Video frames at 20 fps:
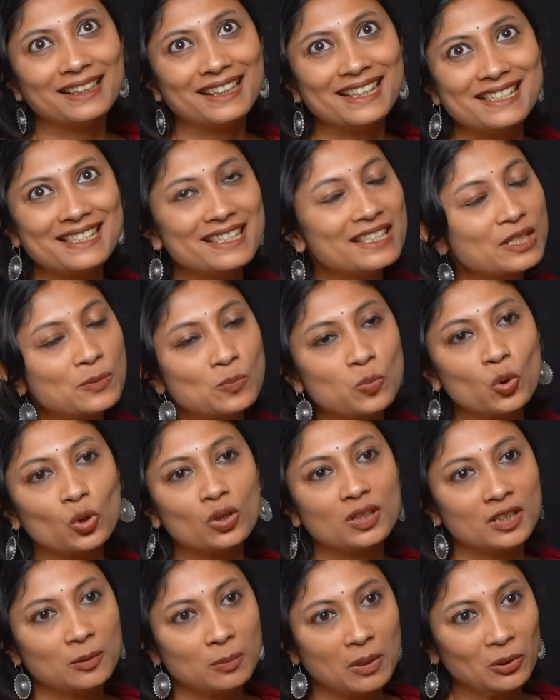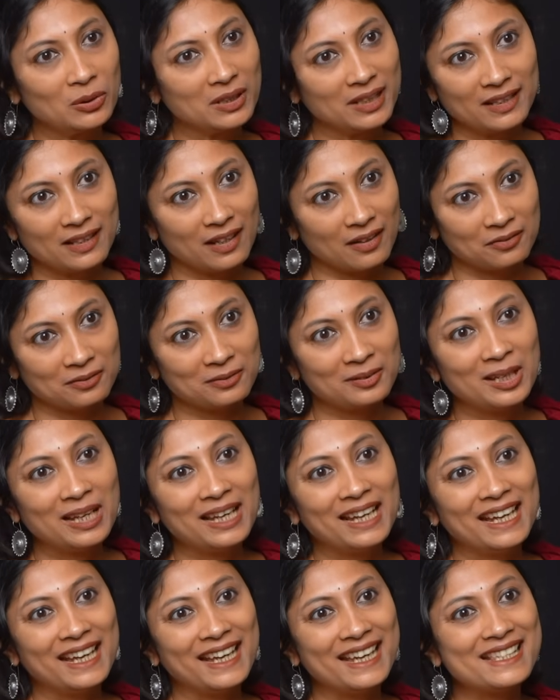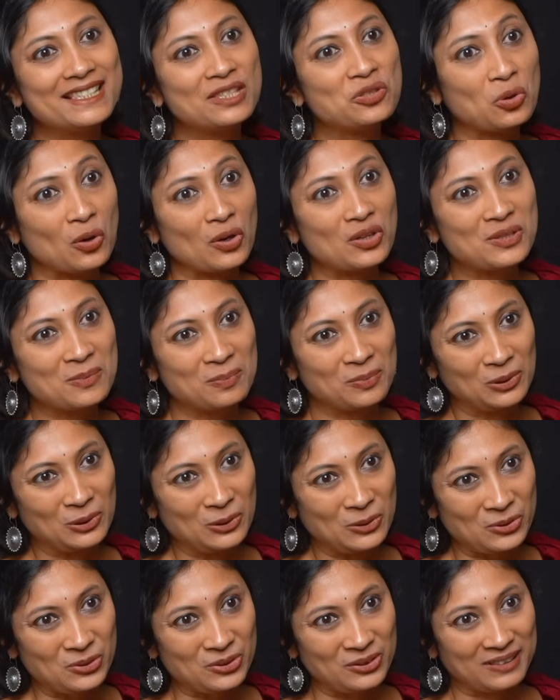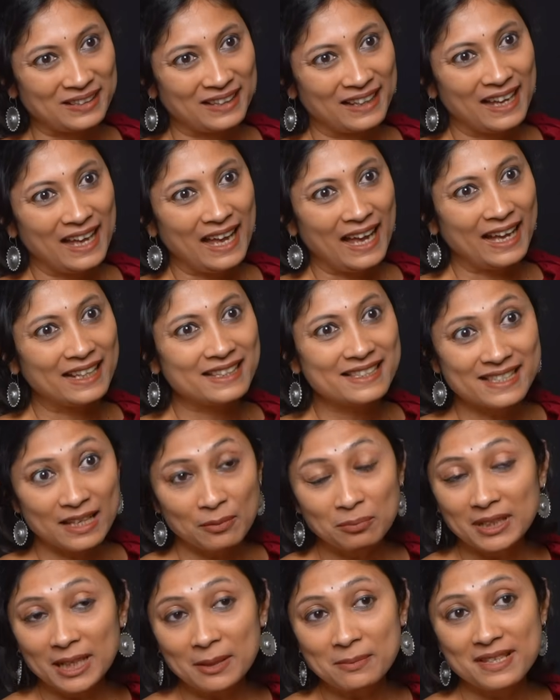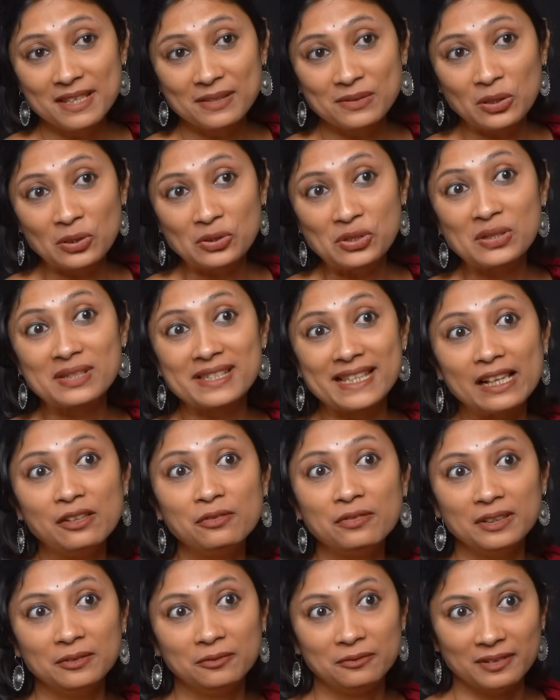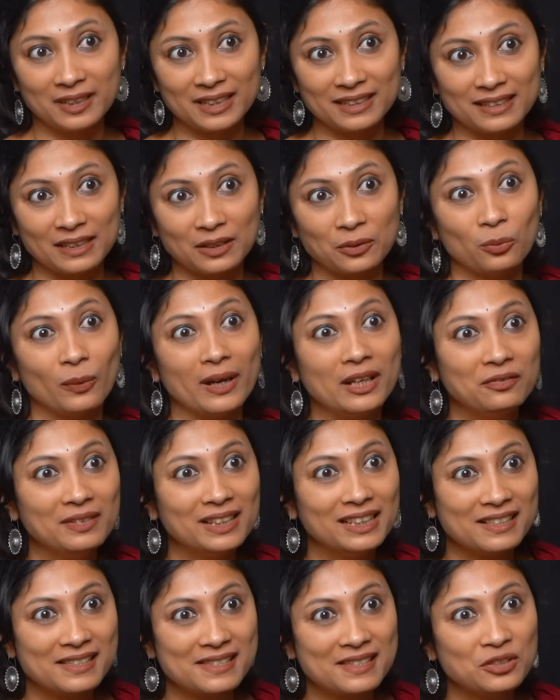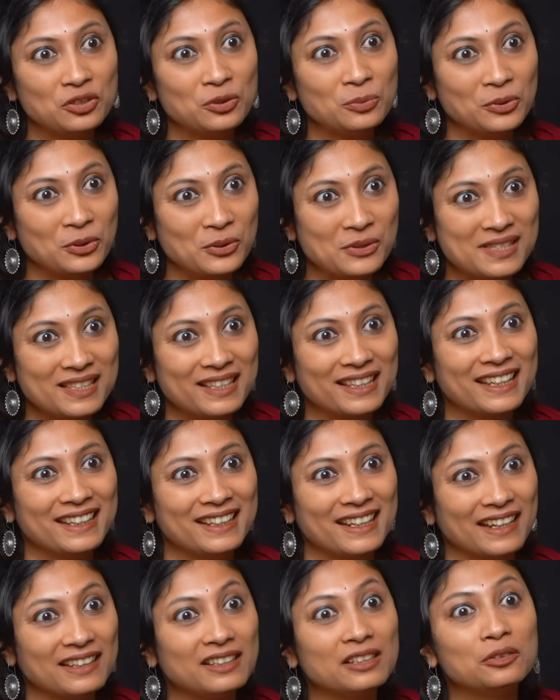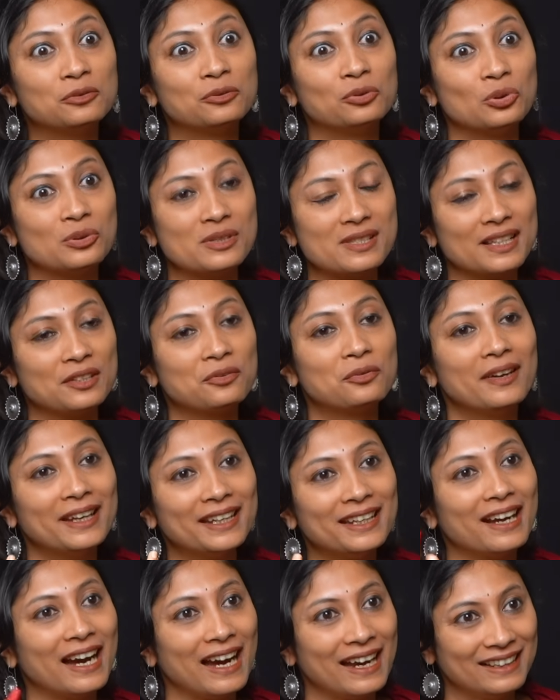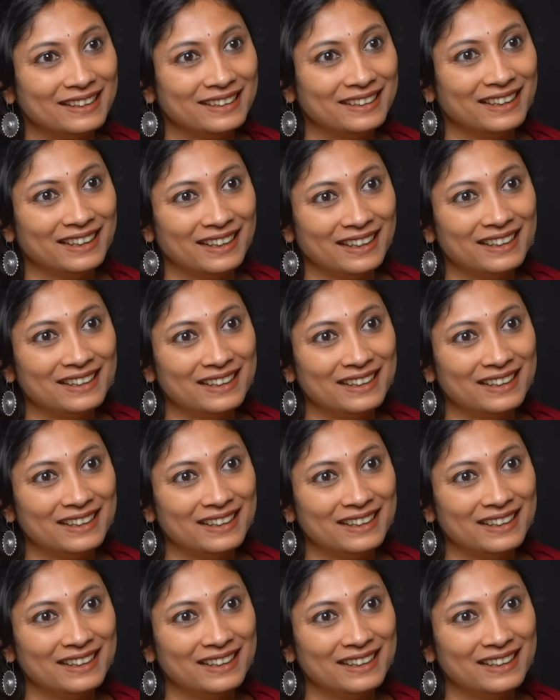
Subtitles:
that isn't spoken about enough is noise pollution. And sometimes it's also self-inflicted when we listen to music in our earphones at very high